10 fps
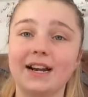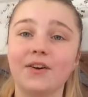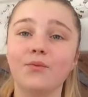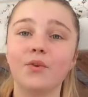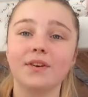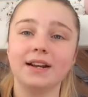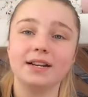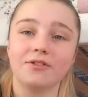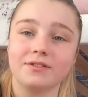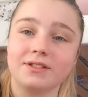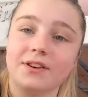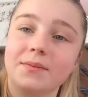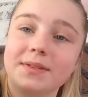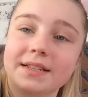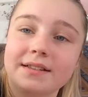And I've worn it
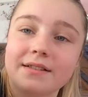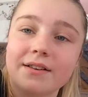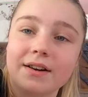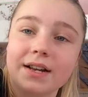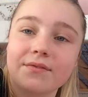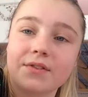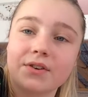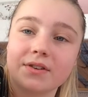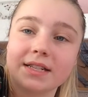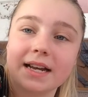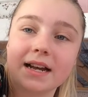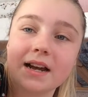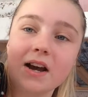non-stop since I've got it.